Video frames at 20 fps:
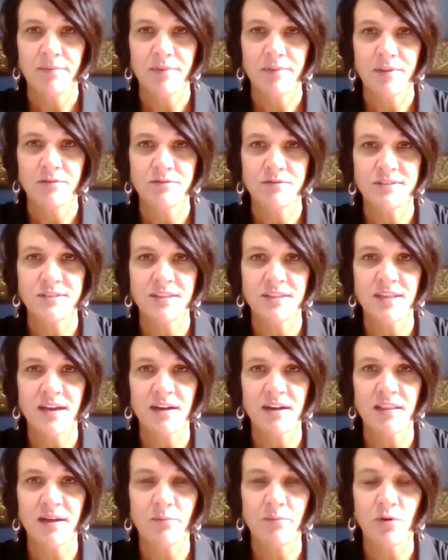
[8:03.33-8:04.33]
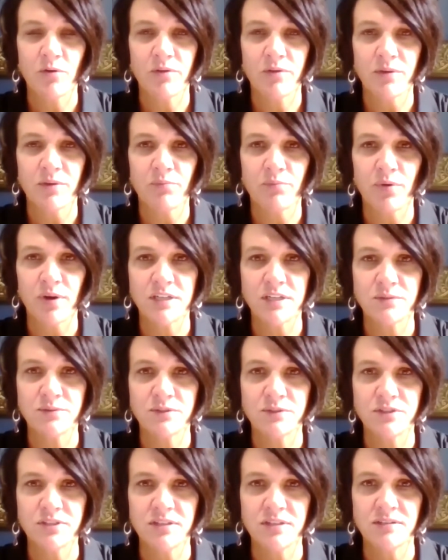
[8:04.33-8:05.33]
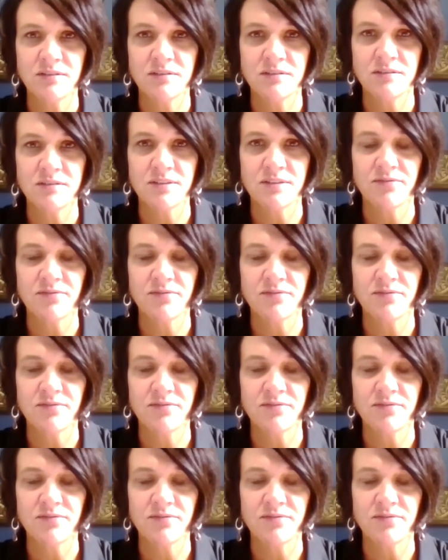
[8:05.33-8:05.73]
You see that a lot more with the brush machines.